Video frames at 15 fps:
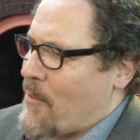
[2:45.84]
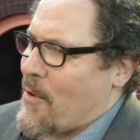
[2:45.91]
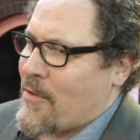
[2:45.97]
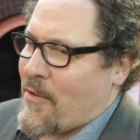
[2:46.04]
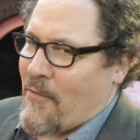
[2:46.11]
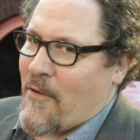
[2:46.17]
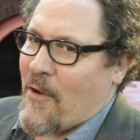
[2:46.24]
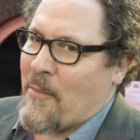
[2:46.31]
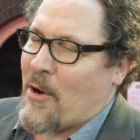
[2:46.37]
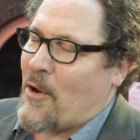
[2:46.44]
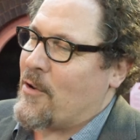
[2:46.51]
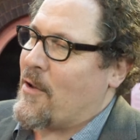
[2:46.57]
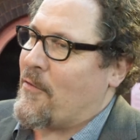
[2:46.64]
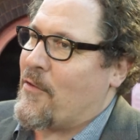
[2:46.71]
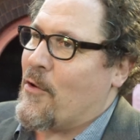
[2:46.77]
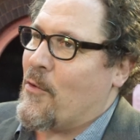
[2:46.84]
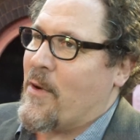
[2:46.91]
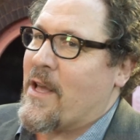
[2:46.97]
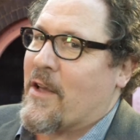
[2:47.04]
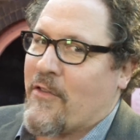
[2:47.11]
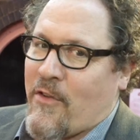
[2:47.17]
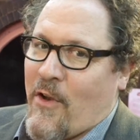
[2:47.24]
wrote the film in only a few
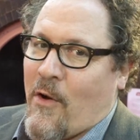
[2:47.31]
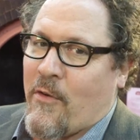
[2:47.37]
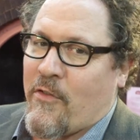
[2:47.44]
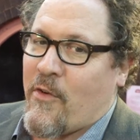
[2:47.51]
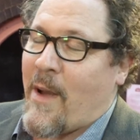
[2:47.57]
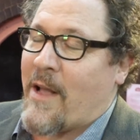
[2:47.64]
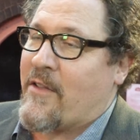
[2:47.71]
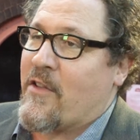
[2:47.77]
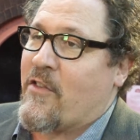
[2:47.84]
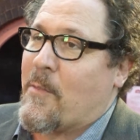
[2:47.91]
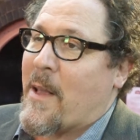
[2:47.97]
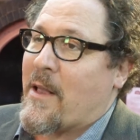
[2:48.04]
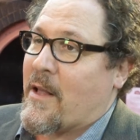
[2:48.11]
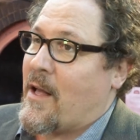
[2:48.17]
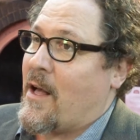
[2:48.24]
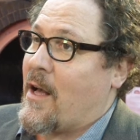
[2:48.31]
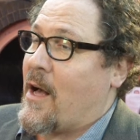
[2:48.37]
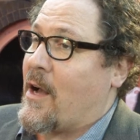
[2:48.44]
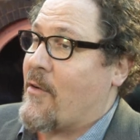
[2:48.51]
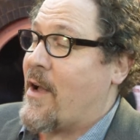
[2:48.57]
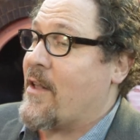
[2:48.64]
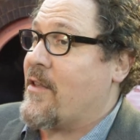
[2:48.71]
weeks, so I did spend
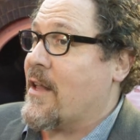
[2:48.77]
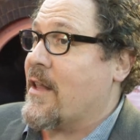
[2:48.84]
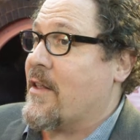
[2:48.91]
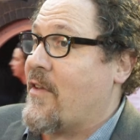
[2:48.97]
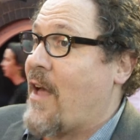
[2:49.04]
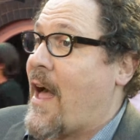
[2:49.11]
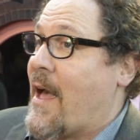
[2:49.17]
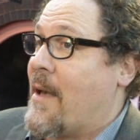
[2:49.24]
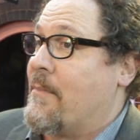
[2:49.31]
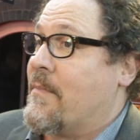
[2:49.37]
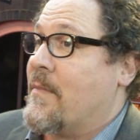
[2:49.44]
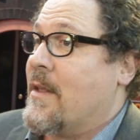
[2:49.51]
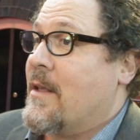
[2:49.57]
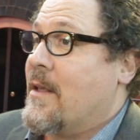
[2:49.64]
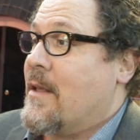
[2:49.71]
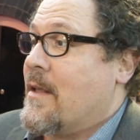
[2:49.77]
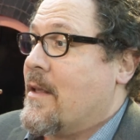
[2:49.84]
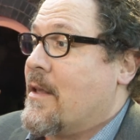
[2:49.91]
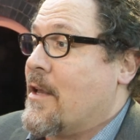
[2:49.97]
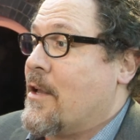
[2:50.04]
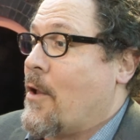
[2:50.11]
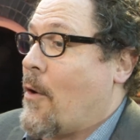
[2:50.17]
a great deal of time,
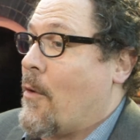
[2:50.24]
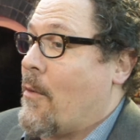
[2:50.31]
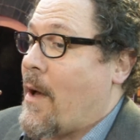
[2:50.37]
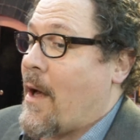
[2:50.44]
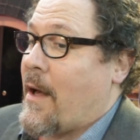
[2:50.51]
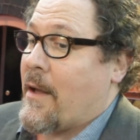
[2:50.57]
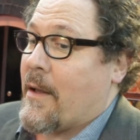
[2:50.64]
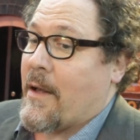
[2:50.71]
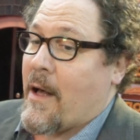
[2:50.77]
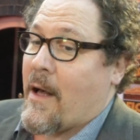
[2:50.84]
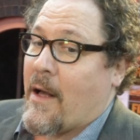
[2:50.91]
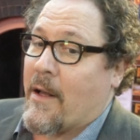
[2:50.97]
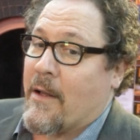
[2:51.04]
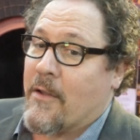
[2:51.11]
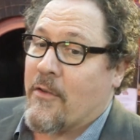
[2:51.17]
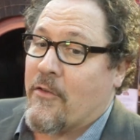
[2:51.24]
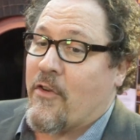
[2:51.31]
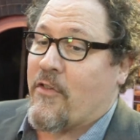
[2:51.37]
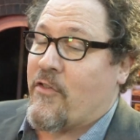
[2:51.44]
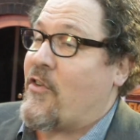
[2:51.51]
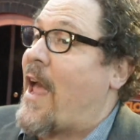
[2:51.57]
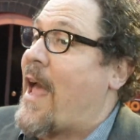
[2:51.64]
you know,
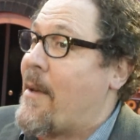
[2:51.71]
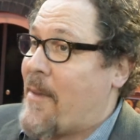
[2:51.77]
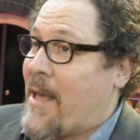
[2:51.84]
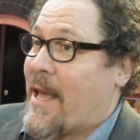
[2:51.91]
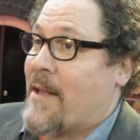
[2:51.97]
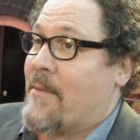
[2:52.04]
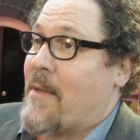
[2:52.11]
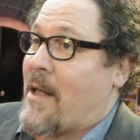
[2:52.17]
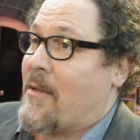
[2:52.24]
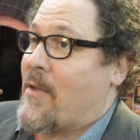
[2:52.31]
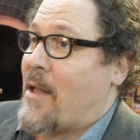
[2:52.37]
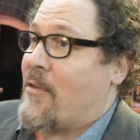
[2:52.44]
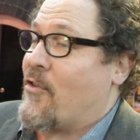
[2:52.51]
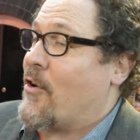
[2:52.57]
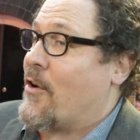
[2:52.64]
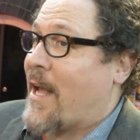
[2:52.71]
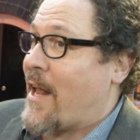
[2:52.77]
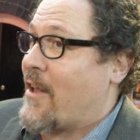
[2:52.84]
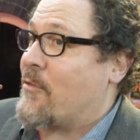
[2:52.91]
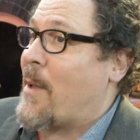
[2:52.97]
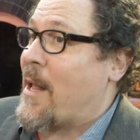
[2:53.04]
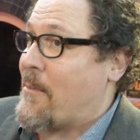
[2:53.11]
just jamming and turning
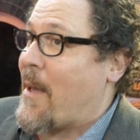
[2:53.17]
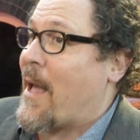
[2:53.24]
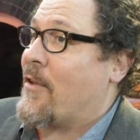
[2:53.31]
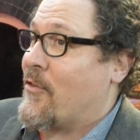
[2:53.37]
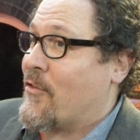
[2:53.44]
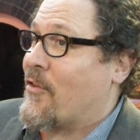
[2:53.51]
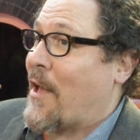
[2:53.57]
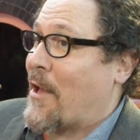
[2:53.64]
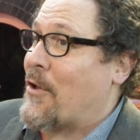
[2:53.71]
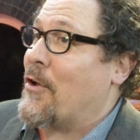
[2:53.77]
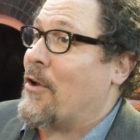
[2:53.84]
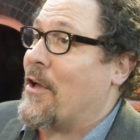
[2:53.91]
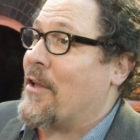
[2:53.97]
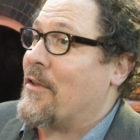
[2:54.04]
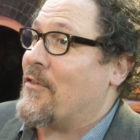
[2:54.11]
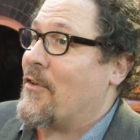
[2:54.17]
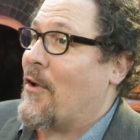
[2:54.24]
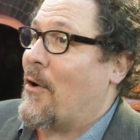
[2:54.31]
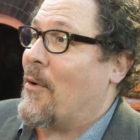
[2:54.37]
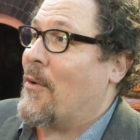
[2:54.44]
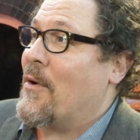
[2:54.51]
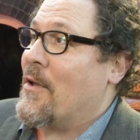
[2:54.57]
out as many pages as I could.
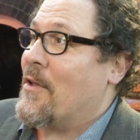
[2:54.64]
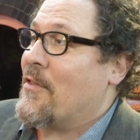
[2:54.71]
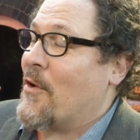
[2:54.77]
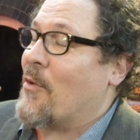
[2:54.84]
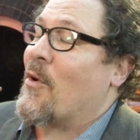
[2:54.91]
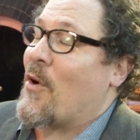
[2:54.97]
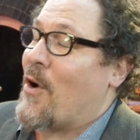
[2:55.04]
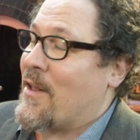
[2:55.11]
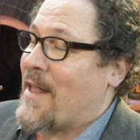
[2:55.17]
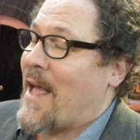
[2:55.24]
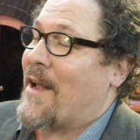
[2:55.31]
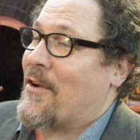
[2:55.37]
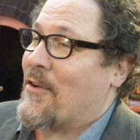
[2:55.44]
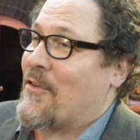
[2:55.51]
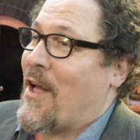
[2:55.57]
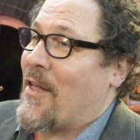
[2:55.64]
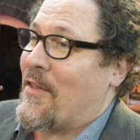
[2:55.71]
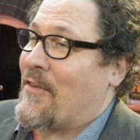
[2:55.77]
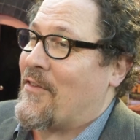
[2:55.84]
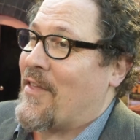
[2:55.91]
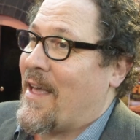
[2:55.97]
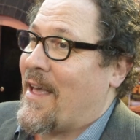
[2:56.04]
So there were all-nighters on
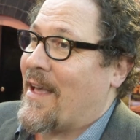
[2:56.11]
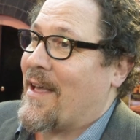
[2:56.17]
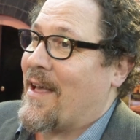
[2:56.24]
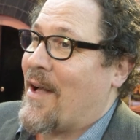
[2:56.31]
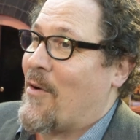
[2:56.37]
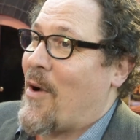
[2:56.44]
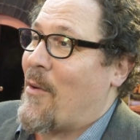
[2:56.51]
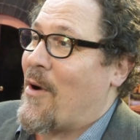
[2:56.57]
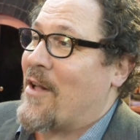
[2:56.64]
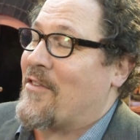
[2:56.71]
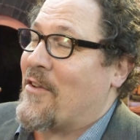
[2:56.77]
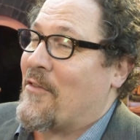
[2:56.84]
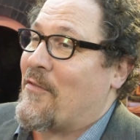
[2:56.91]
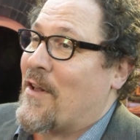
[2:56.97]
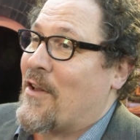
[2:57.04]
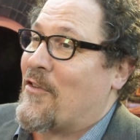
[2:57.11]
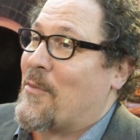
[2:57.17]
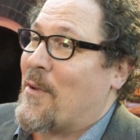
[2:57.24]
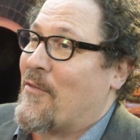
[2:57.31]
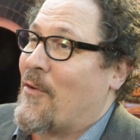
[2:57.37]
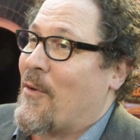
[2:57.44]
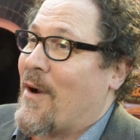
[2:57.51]
this thing. I wanted to finish
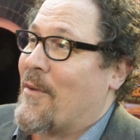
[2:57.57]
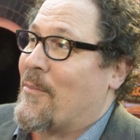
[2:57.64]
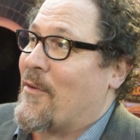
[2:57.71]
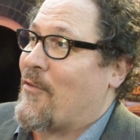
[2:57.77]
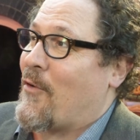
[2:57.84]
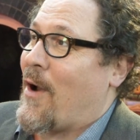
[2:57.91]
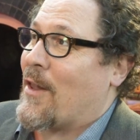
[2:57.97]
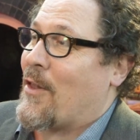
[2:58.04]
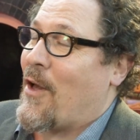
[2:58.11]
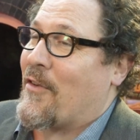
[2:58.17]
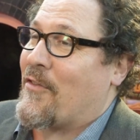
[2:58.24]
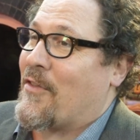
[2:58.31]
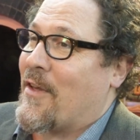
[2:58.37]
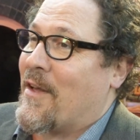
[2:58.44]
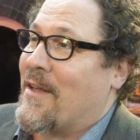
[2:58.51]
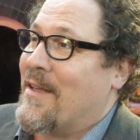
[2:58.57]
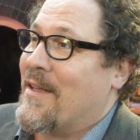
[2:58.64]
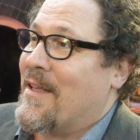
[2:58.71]
before I lost the